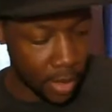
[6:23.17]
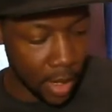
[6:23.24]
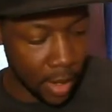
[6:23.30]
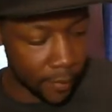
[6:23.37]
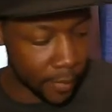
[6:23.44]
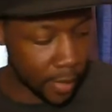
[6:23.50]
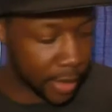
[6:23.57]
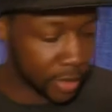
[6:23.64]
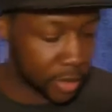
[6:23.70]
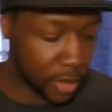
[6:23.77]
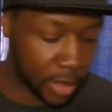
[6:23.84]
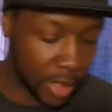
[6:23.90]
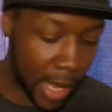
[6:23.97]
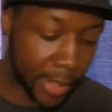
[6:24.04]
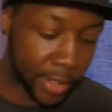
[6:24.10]
I've actually
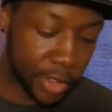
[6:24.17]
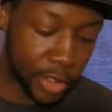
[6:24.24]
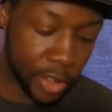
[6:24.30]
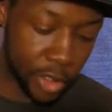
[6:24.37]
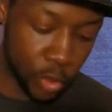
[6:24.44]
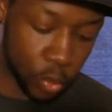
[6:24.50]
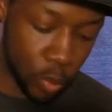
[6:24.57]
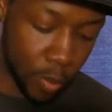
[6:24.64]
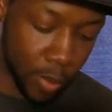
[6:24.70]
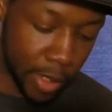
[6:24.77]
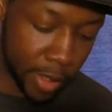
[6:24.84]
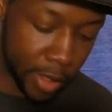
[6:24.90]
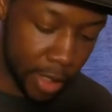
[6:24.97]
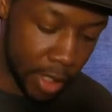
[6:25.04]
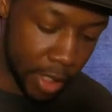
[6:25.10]
gotten into the swim
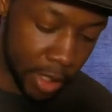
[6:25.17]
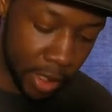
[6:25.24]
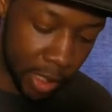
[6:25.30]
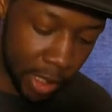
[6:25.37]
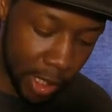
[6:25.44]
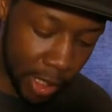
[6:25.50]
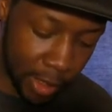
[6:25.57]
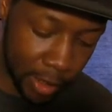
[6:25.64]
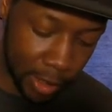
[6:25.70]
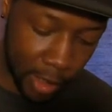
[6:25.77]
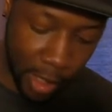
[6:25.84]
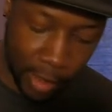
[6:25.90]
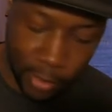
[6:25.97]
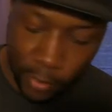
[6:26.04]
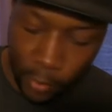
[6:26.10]
bait thing and I like it a
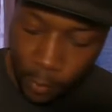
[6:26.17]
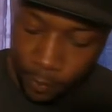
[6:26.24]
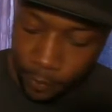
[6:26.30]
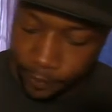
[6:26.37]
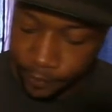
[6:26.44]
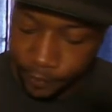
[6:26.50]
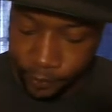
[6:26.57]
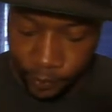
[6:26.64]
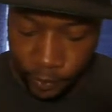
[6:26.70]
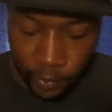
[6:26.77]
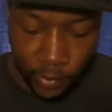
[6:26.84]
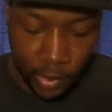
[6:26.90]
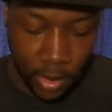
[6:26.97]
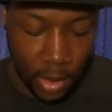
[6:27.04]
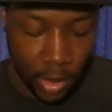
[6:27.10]
lot. So
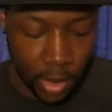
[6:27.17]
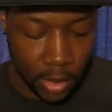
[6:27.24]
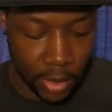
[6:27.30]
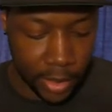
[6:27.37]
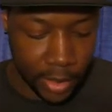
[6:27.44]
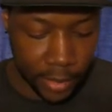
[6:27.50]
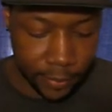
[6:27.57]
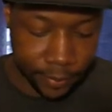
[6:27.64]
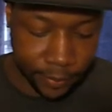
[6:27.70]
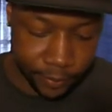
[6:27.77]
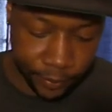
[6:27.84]
again,